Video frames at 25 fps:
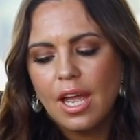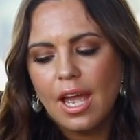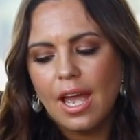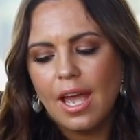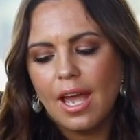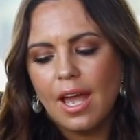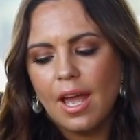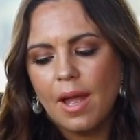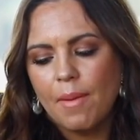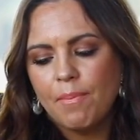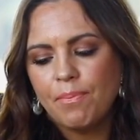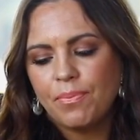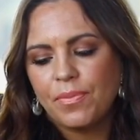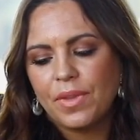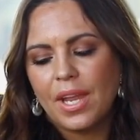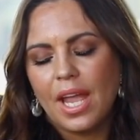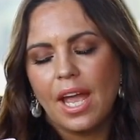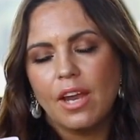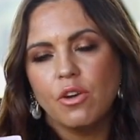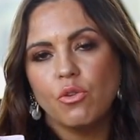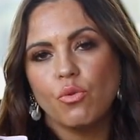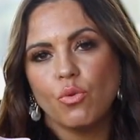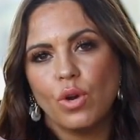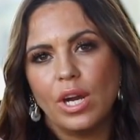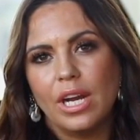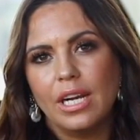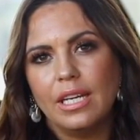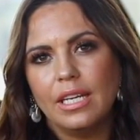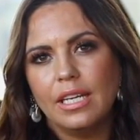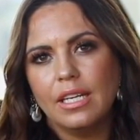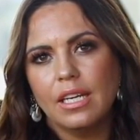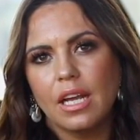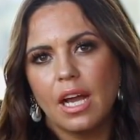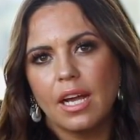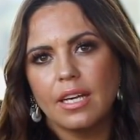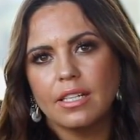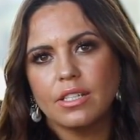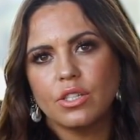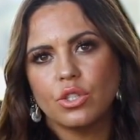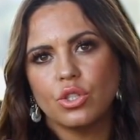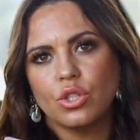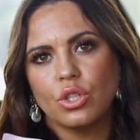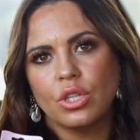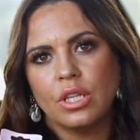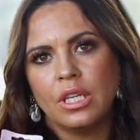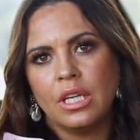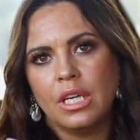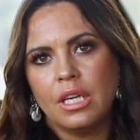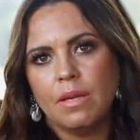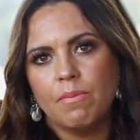and really nice to
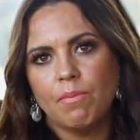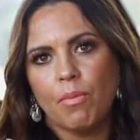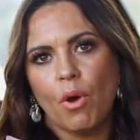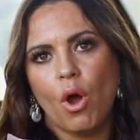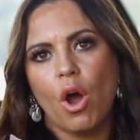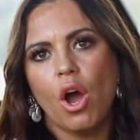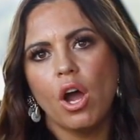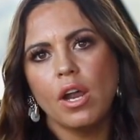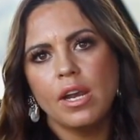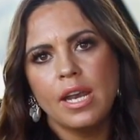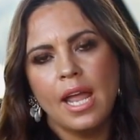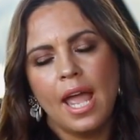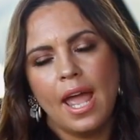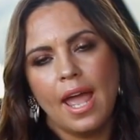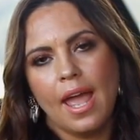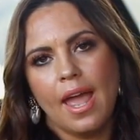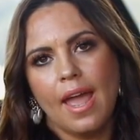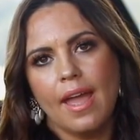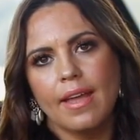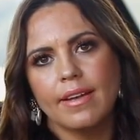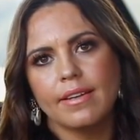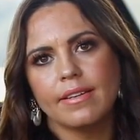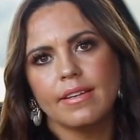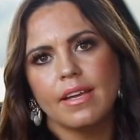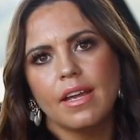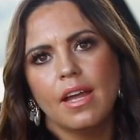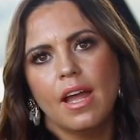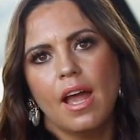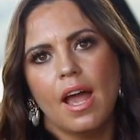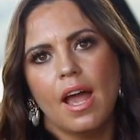keep on hand